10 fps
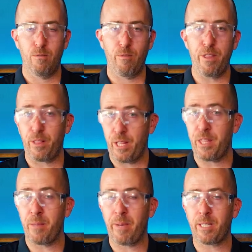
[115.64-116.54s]
With
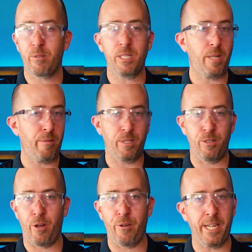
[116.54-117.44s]
lithium batteries, there is
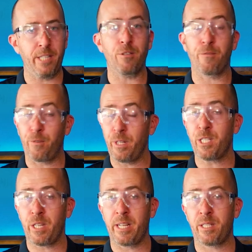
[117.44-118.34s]
no need to fully
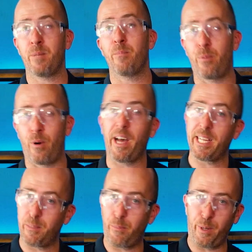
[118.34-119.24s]
charge them
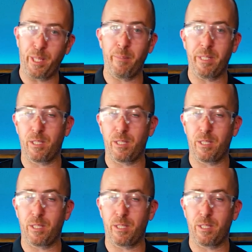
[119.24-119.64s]
prior to putting them into